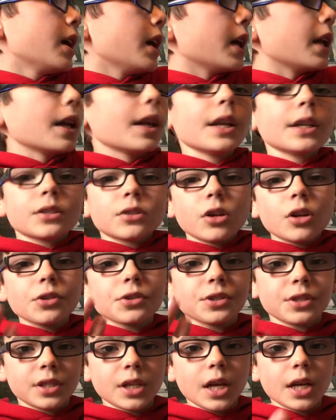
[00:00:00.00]
And it is
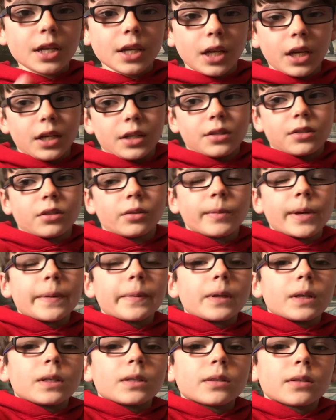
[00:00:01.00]
called Say Yes. So
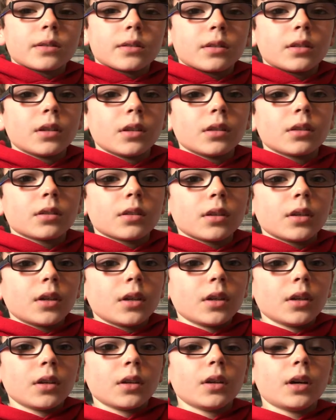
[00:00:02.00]
maybe he's,
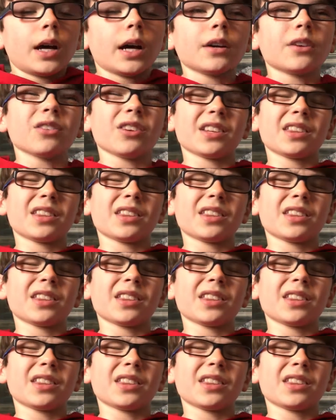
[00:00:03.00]
I don't know.